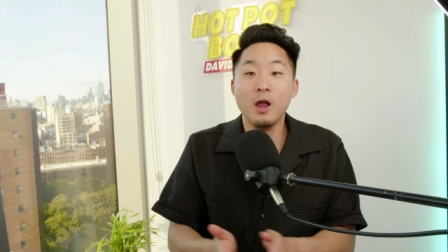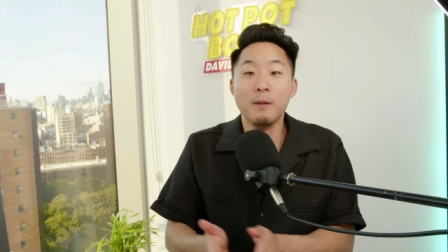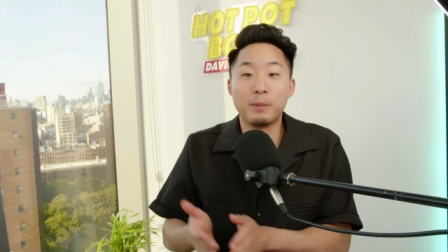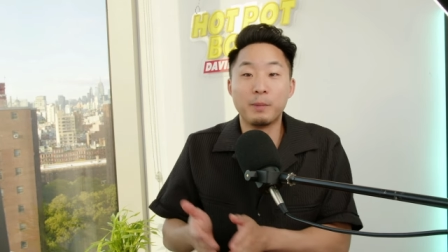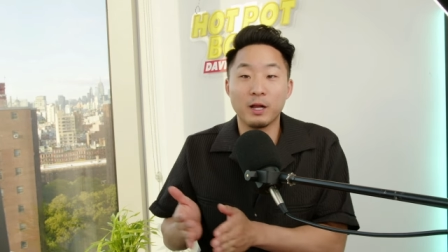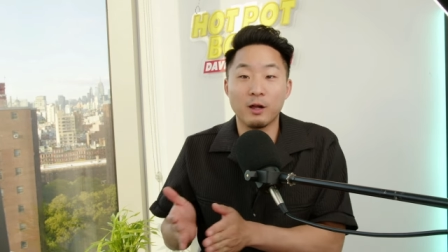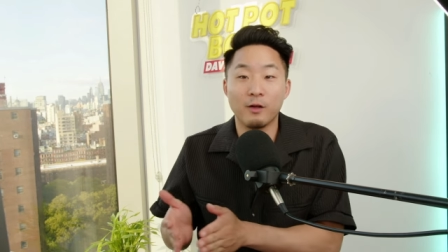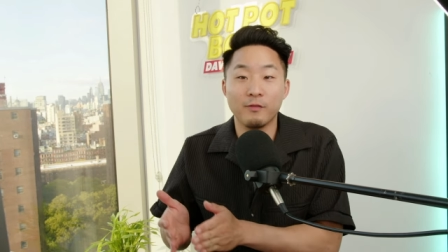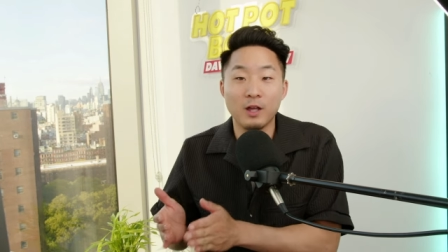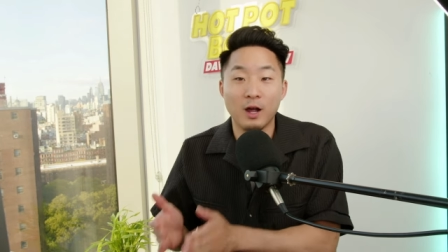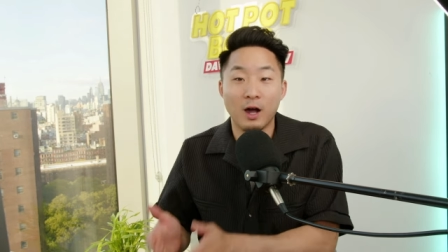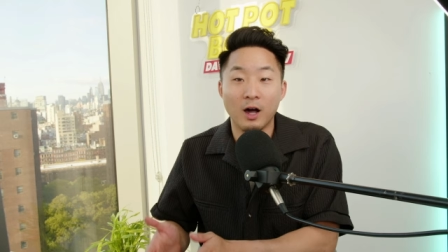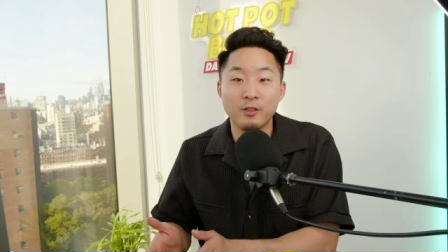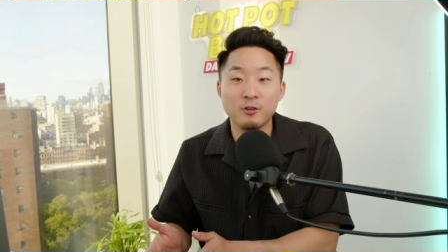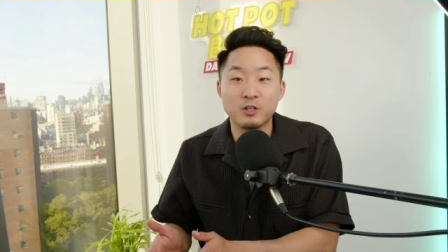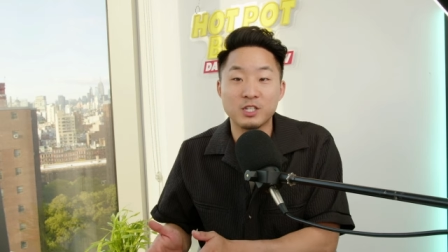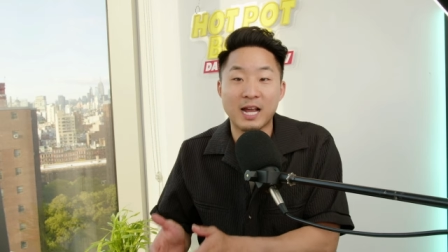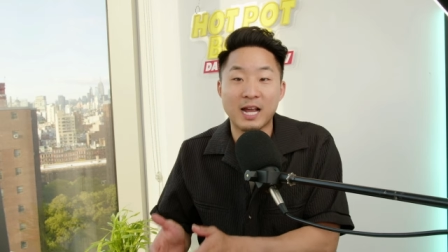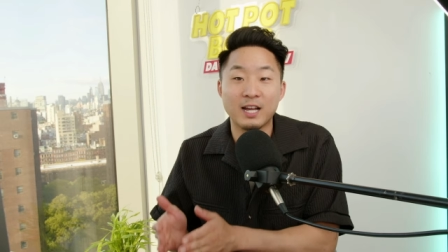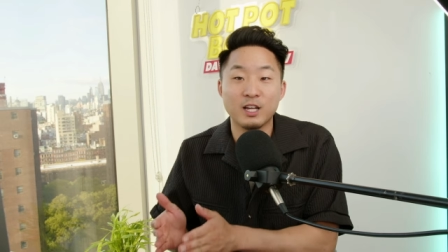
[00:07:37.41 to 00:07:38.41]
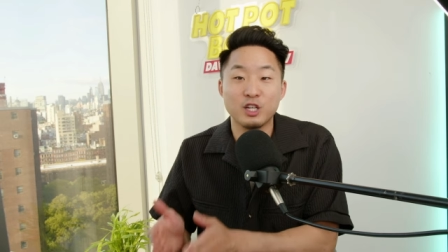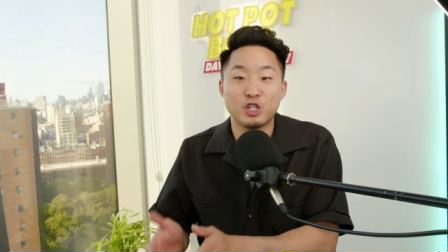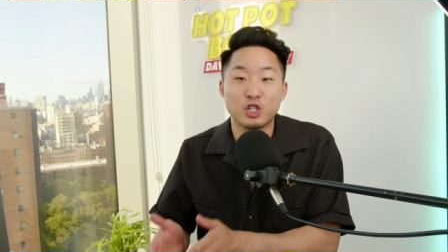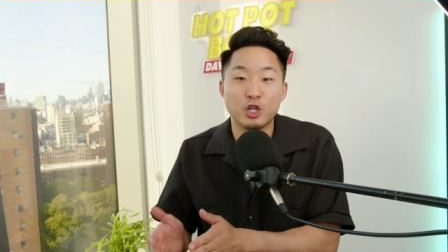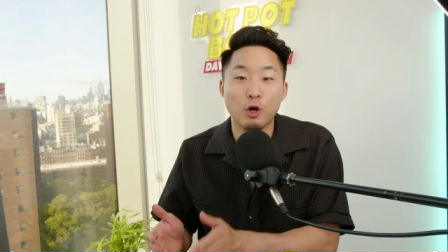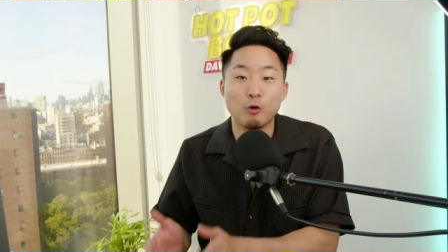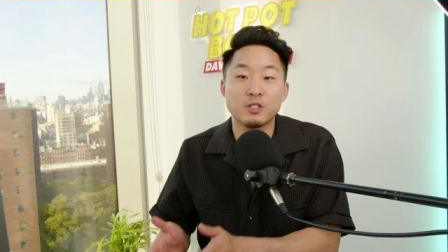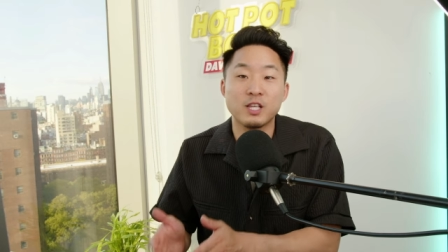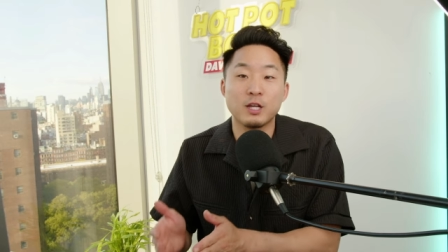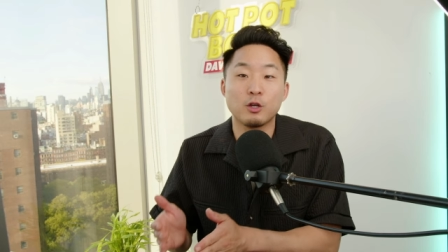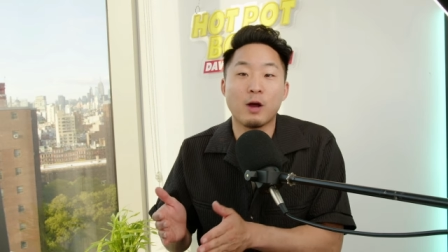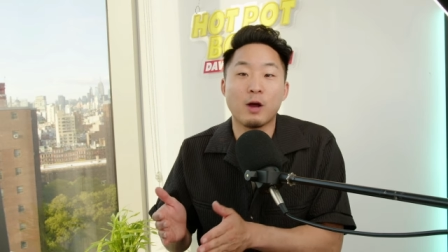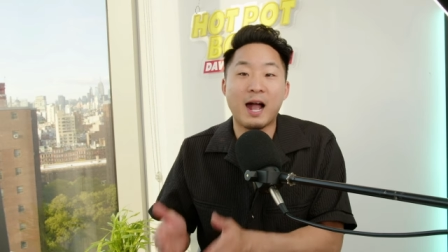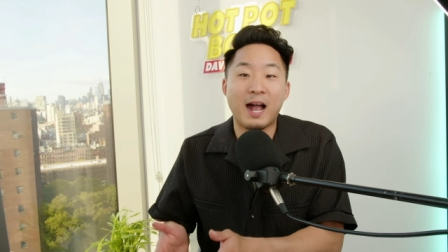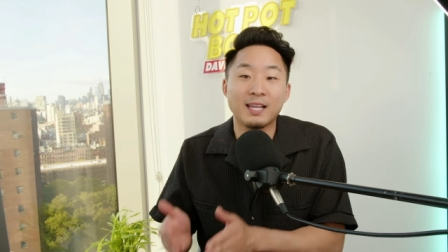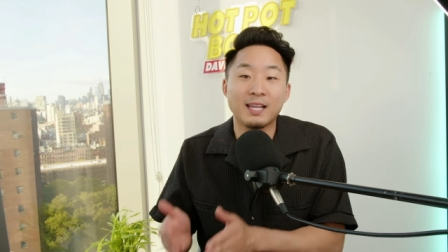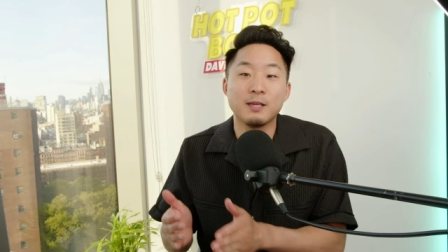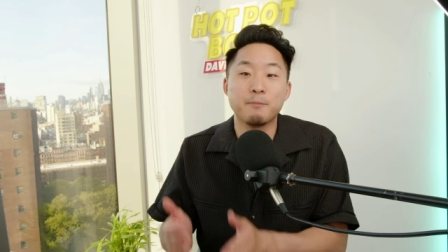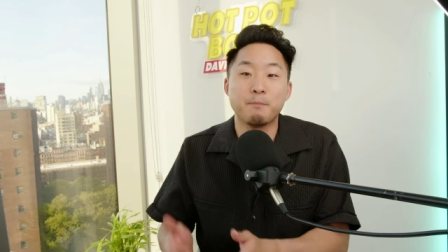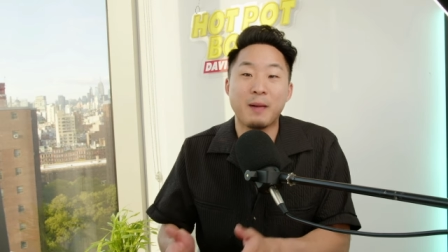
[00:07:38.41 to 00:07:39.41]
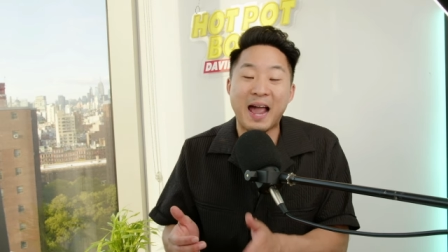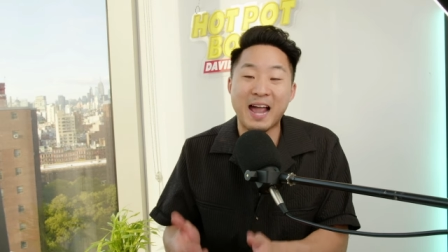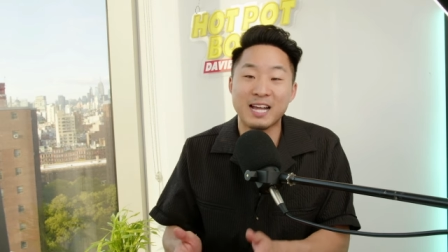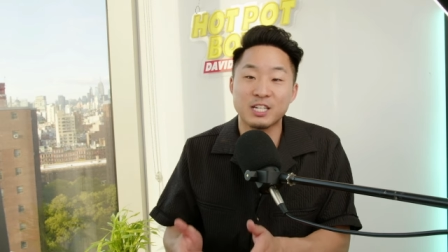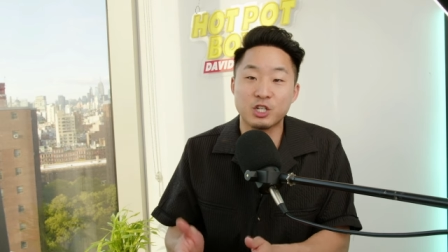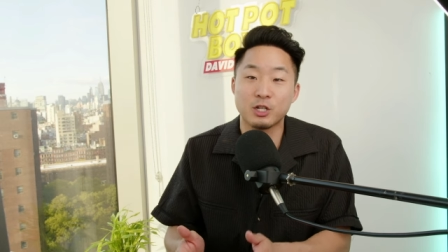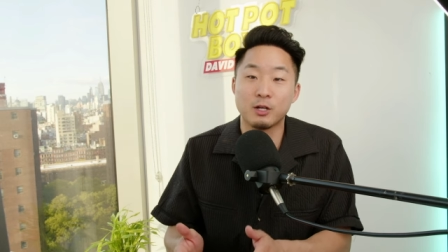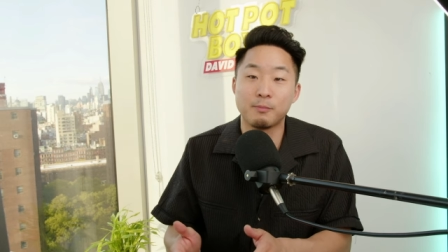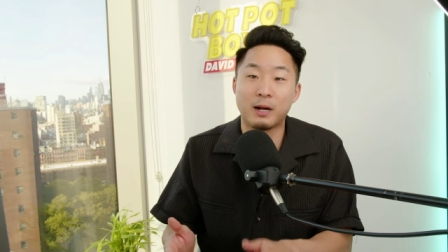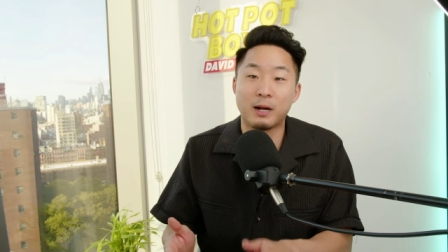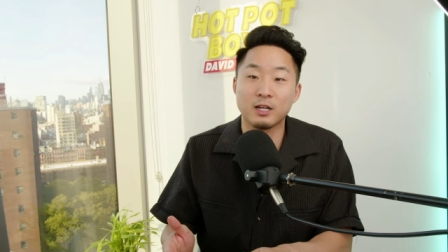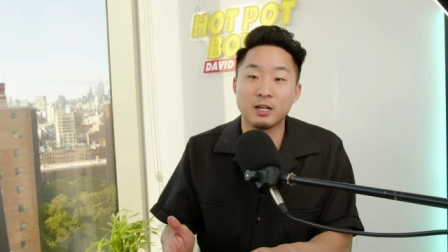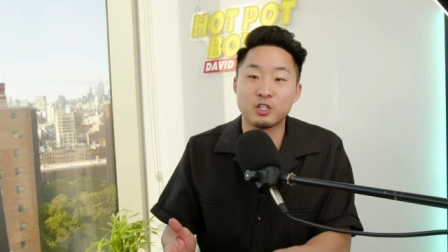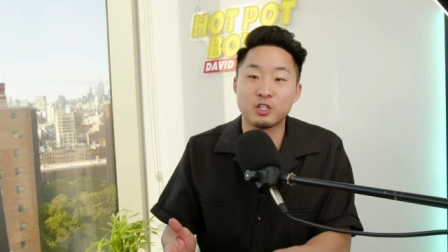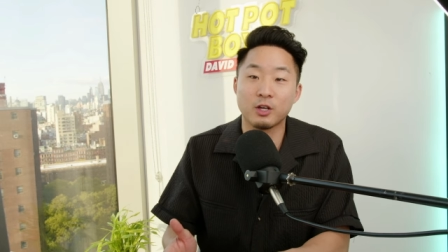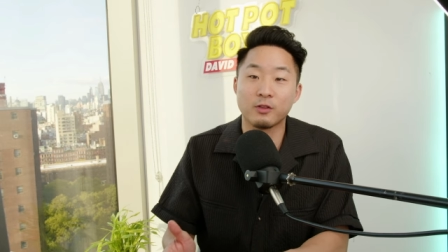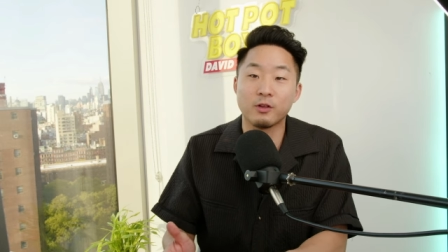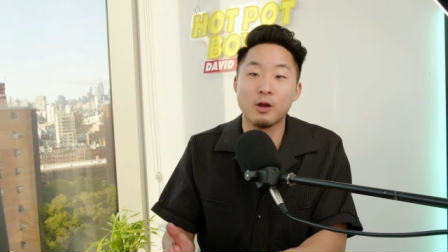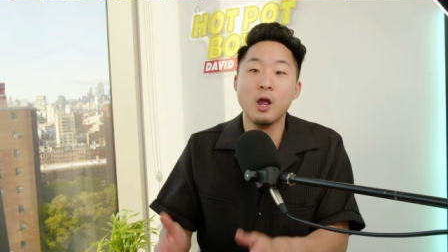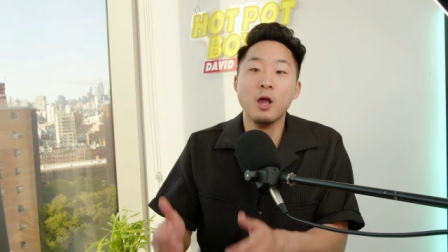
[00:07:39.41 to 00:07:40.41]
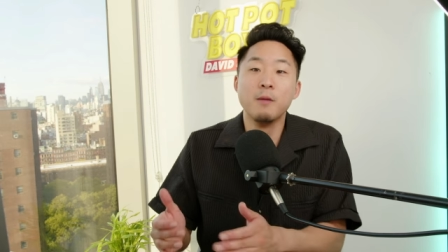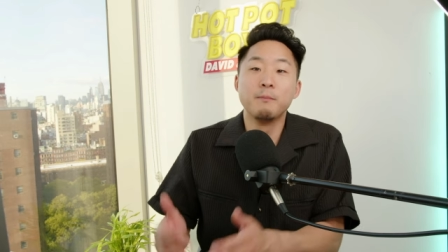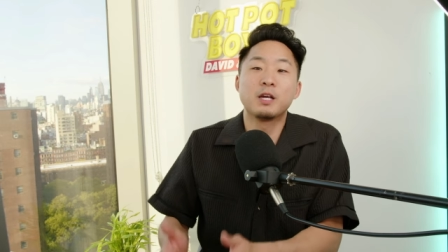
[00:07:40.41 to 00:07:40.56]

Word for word: But on the other side, it shows that you're highly passionate about each other